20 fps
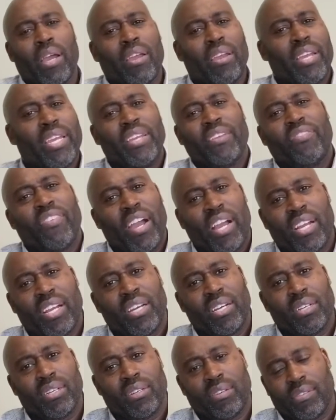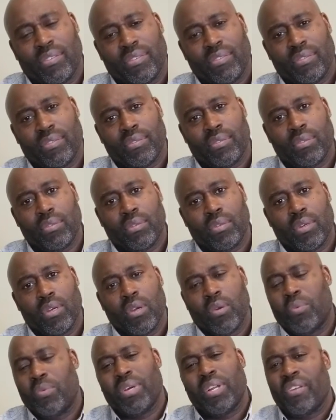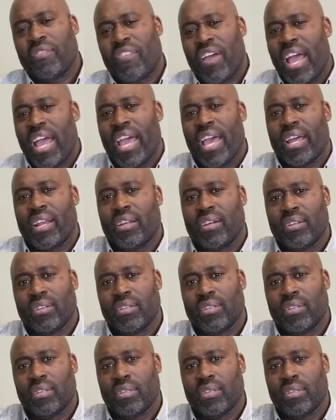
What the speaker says: if I could have, what if I had,